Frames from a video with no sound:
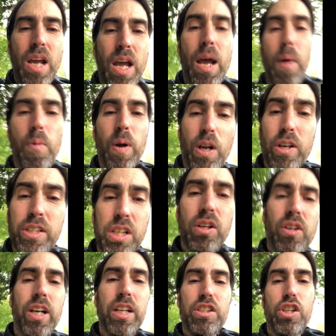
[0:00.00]
We're going to
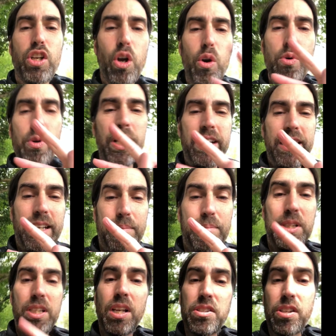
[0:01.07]
look at 2
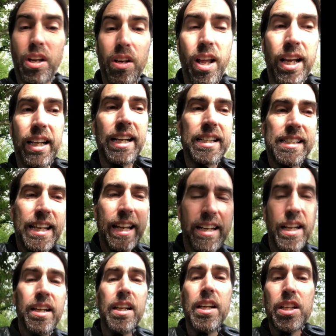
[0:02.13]
idioms. So like I said,
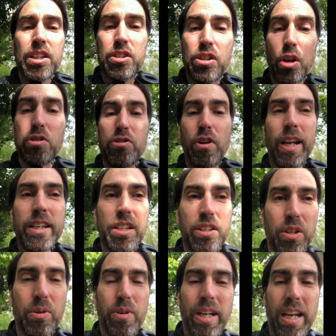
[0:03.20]
don't try to
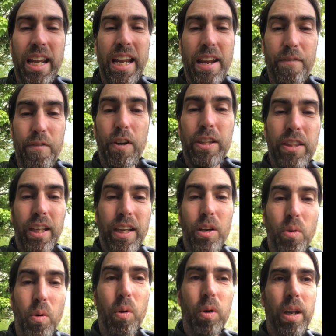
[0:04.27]
do everything
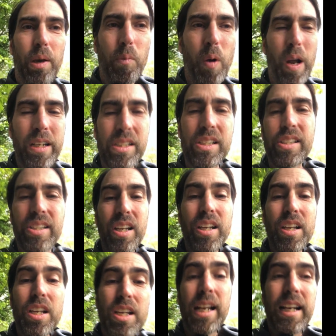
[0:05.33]
all at once.
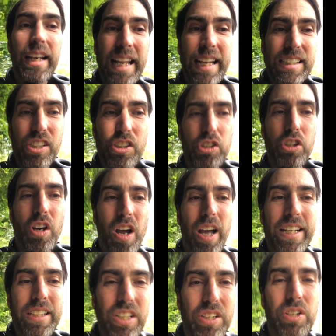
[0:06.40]
Let's try
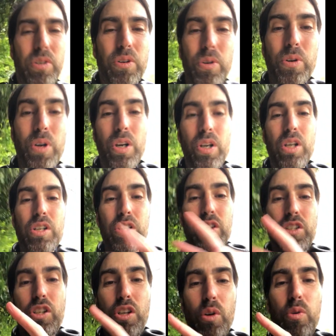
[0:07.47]
to do
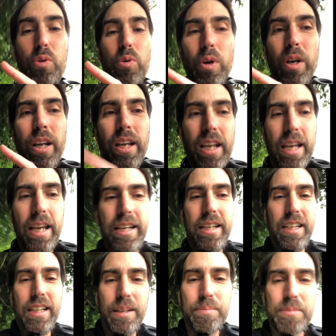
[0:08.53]
2
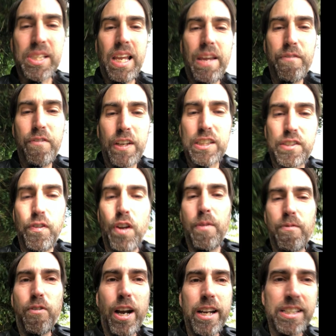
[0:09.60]
idioms and fixed verb
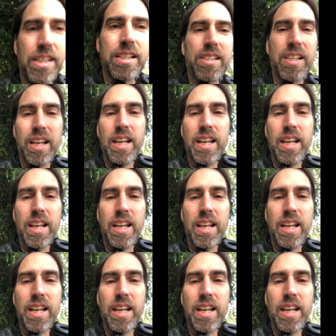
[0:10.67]
phrases